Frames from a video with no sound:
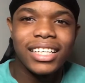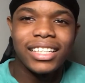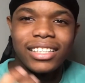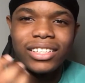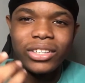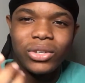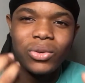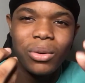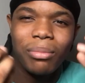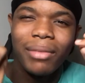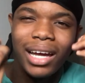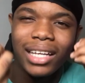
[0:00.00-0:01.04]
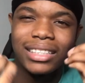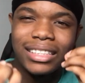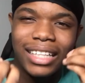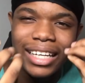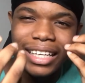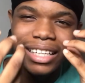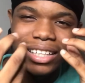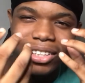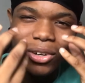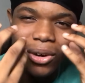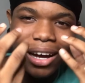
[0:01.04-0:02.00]
like, can you imagine, like,
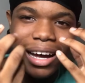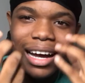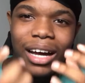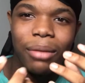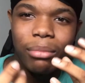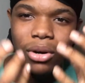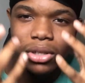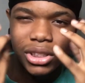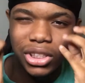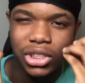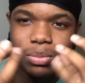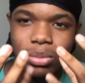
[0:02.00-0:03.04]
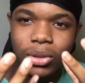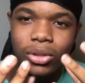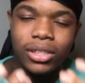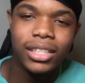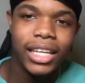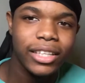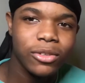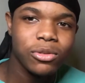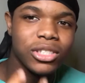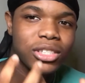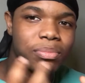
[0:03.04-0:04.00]
your eyeballs exploding, like,
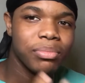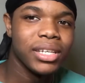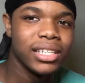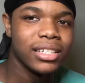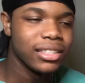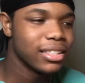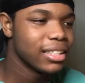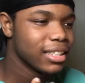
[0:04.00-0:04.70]
you just be